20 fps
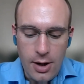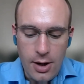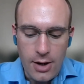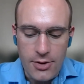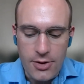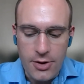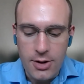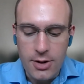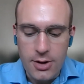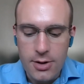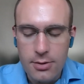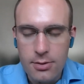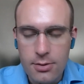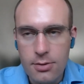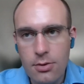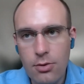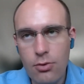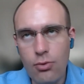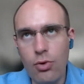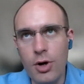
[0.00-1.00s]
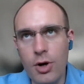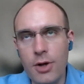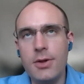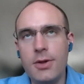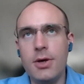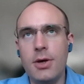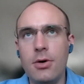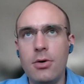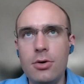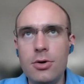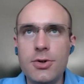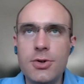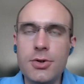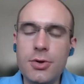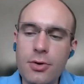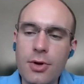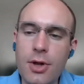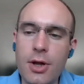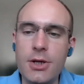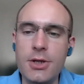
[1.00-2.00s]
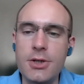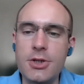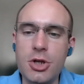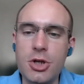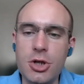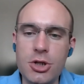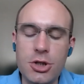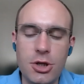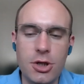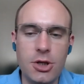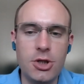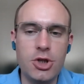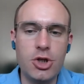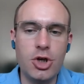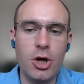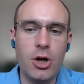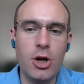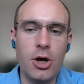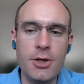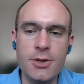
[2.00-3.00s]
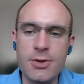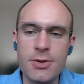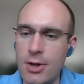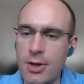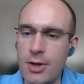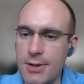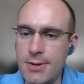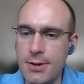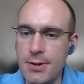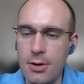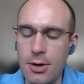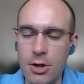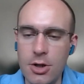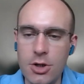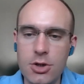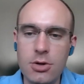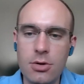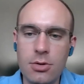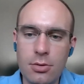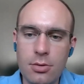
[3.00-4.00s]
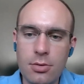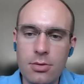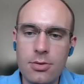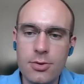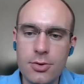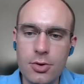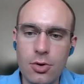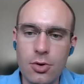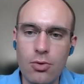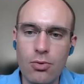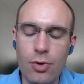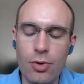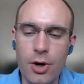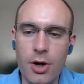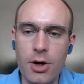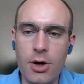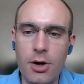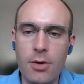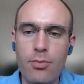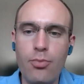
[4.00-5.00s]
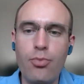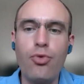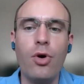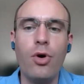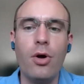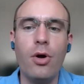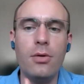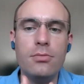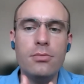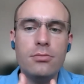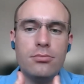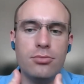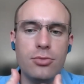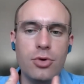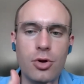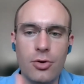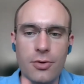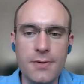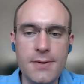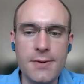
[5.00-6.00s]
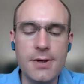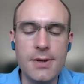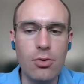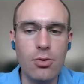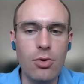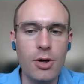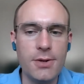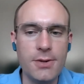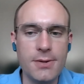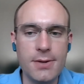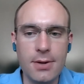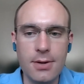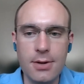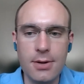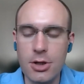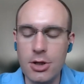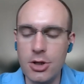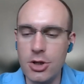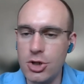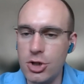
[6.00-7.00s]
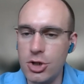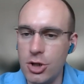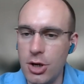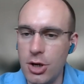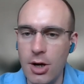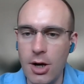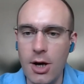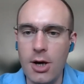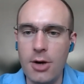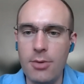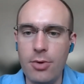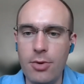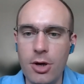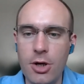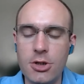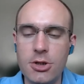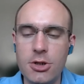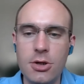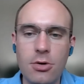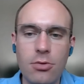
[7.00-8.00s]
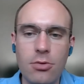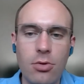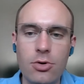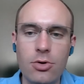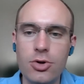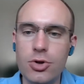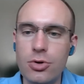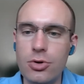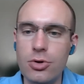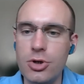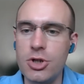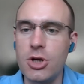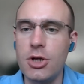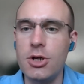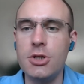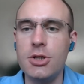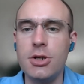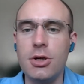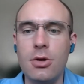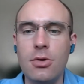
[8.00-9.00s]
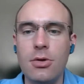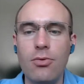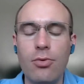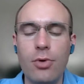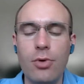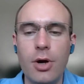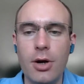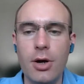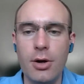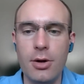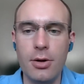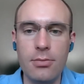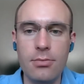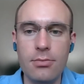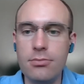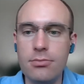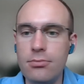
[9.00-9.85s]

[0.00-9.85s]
I think one thing also that is changing in China is the destination. So we're tier 1 cities, Shanghai, Beijing, Guangzhou, Shenzhen, were